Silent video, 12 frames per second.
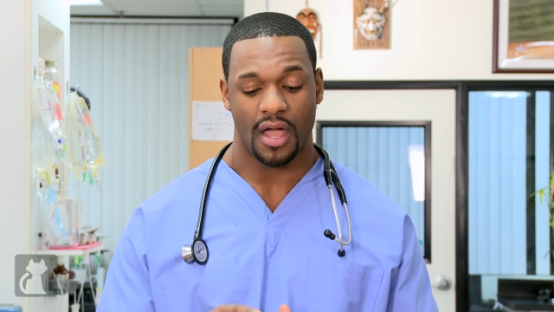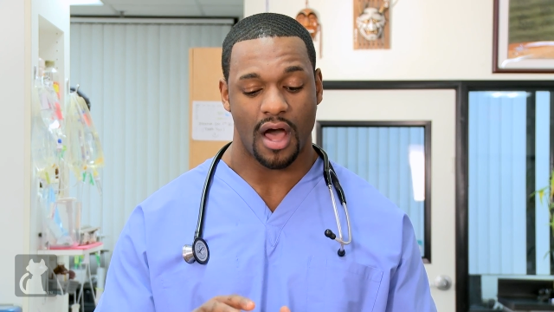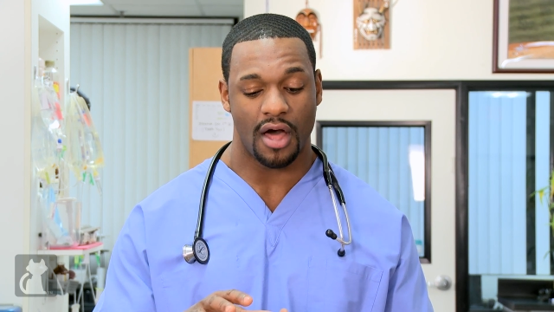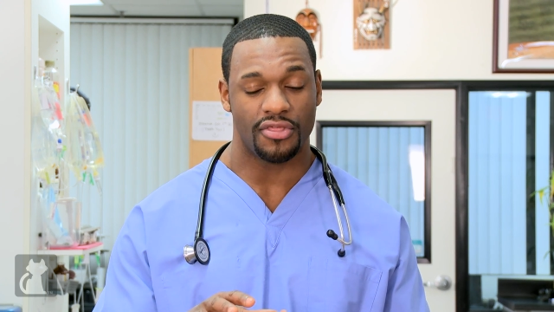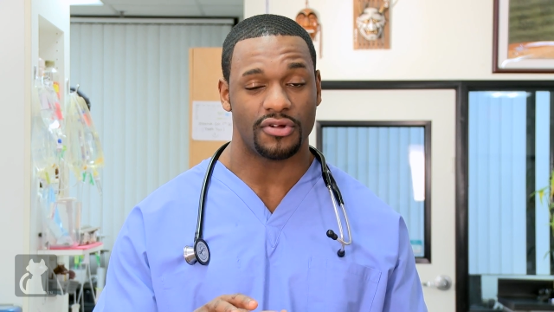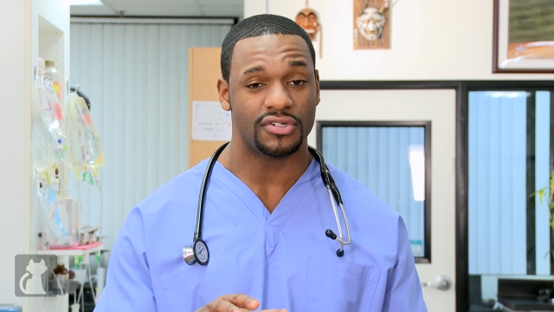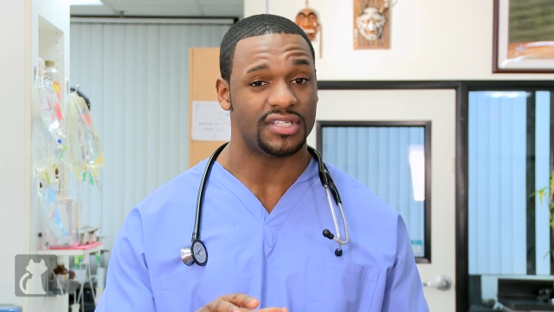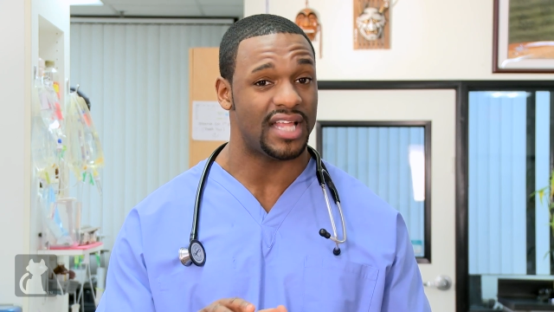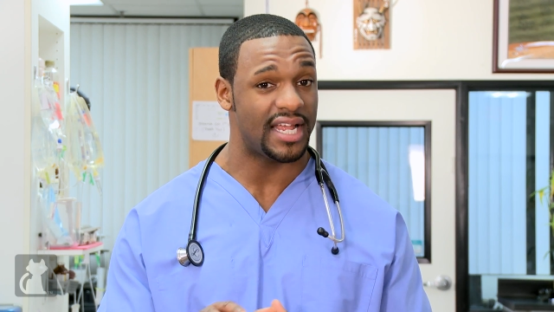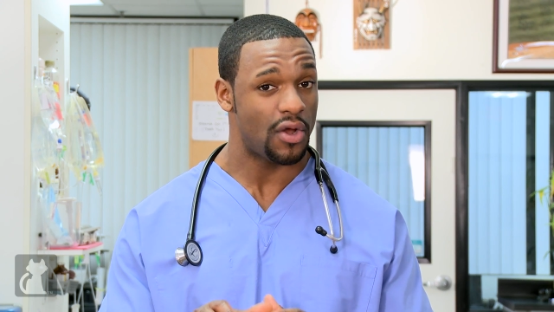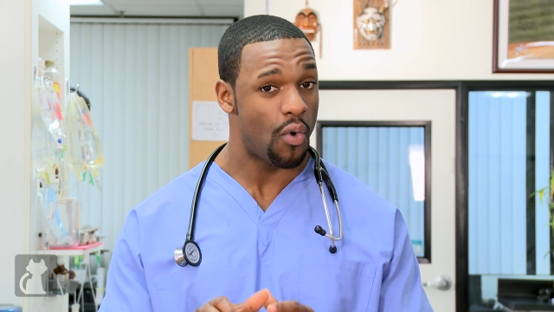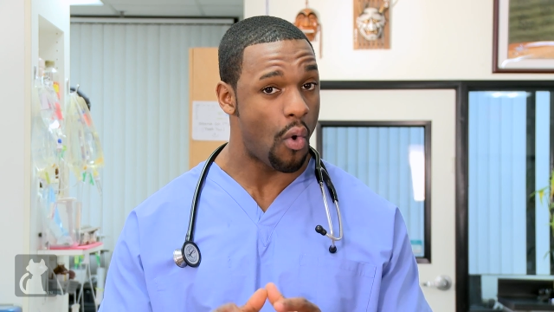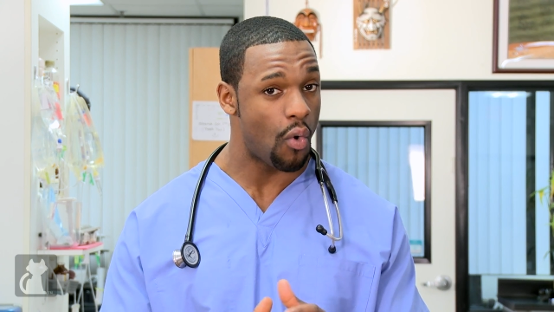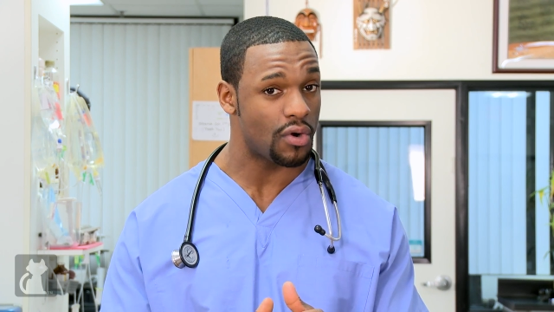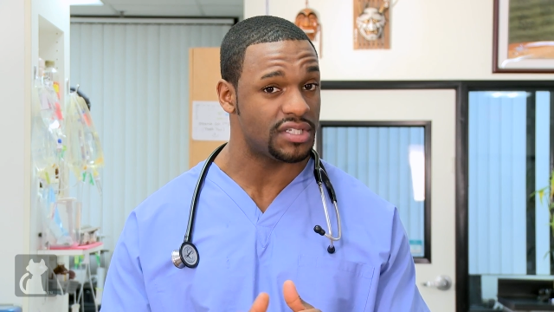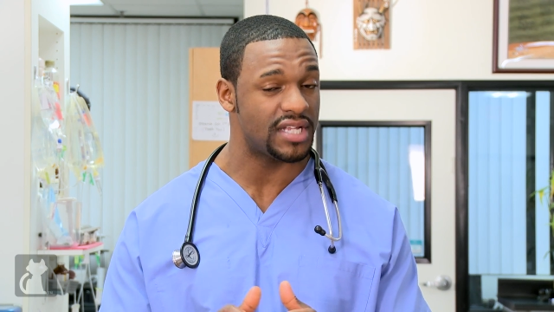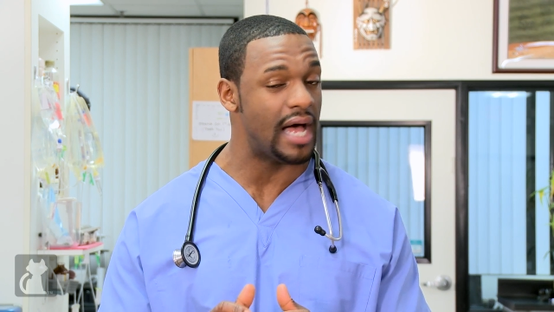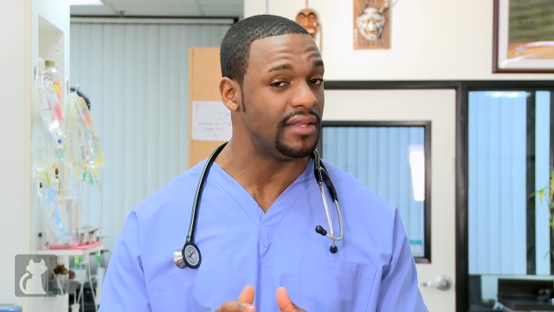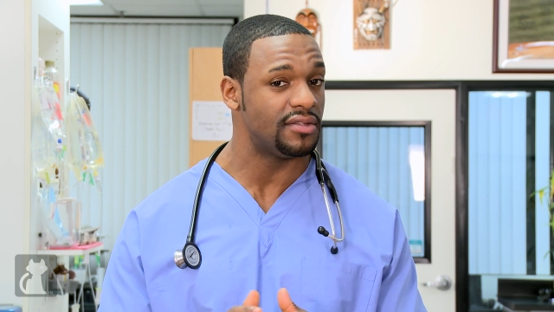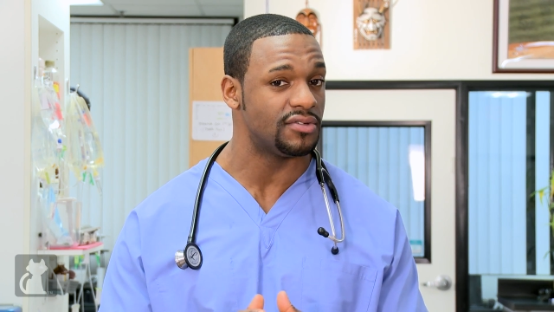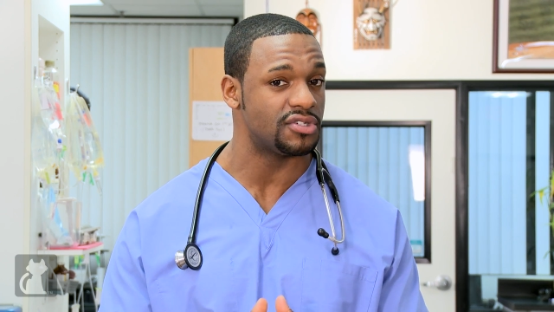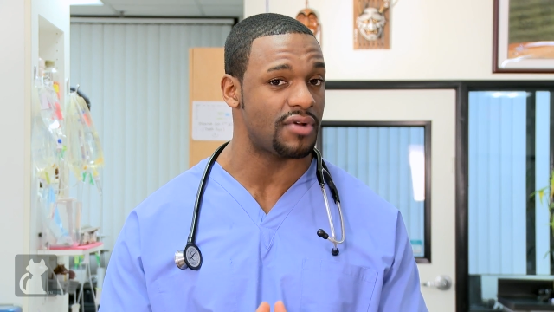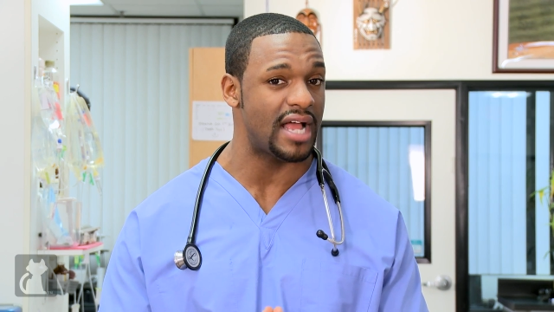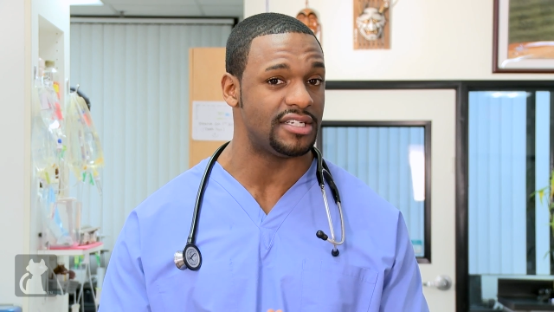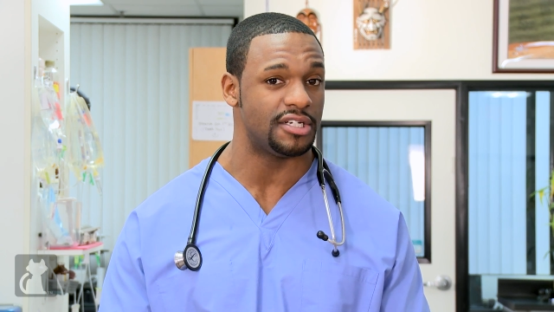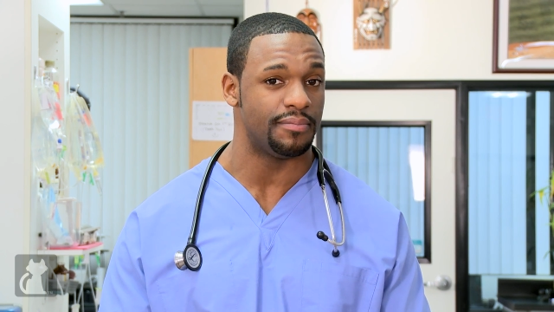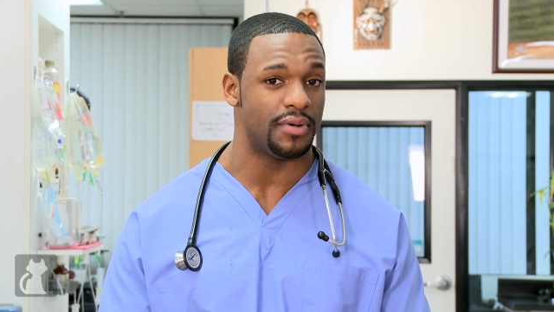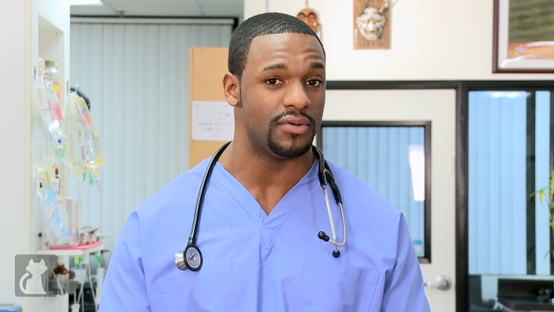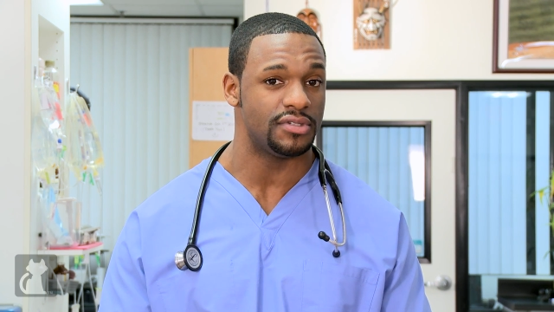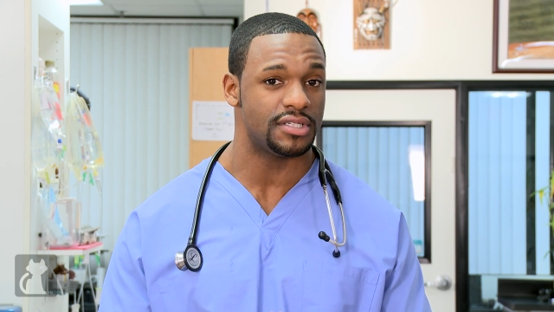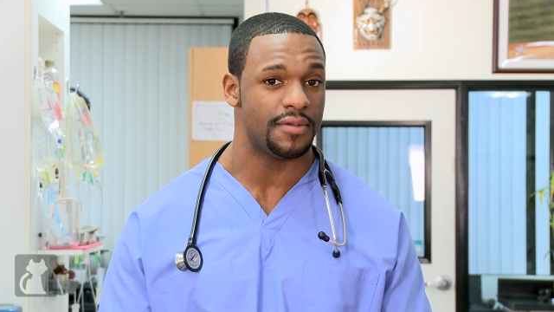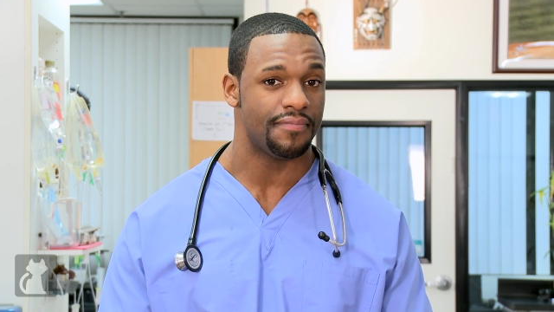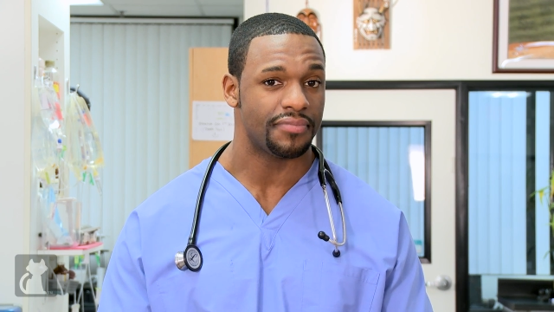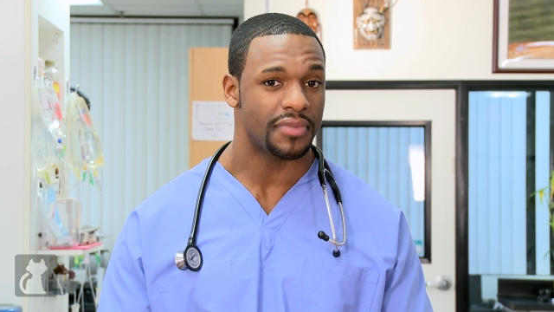others like horizontal scratching posts,